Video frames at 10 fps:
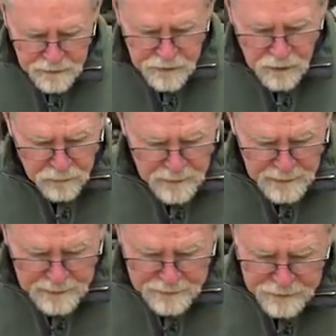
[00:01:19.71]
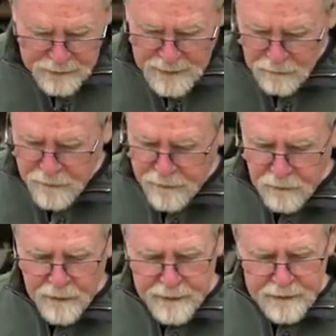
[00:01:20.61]
So to start with,
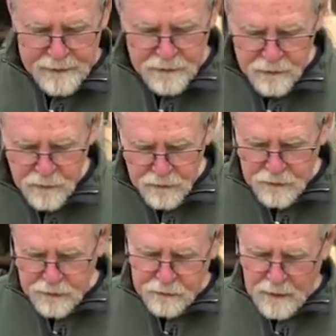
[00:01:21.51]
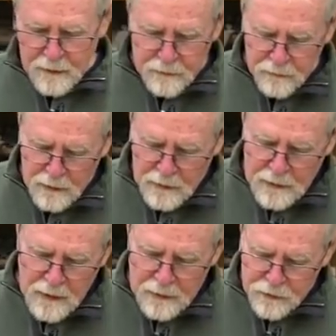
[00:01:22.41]
what I'd like to do is just
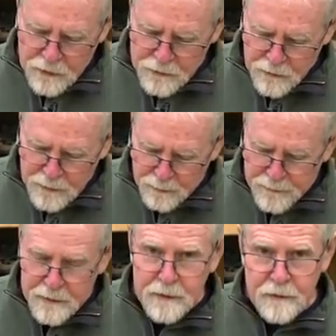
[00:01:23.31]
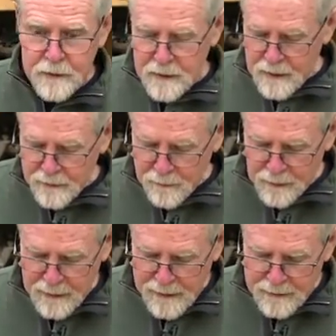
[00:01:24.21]
show you the
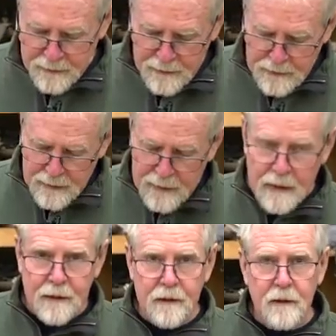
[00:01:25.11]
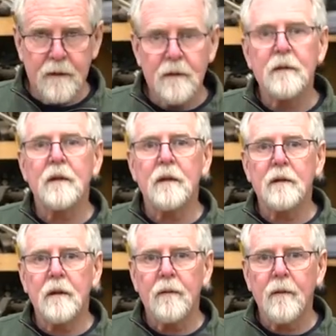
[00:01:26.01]
plane. And
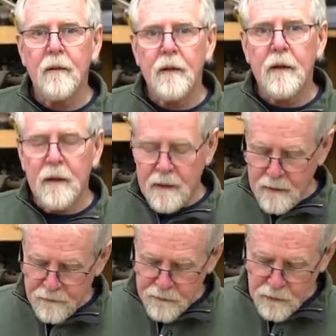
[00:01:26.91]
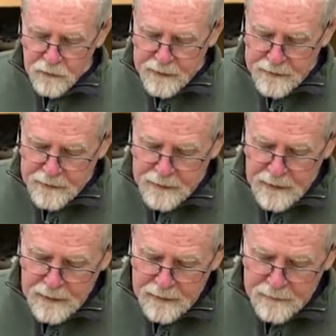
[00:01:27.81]
if you look at
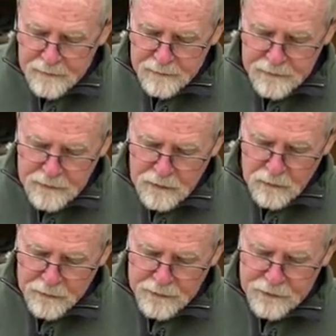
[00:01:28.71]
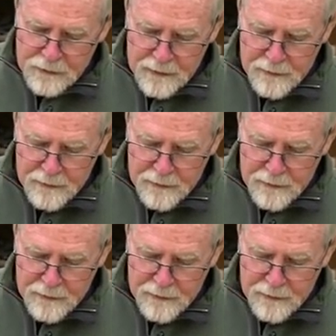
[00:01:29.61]
this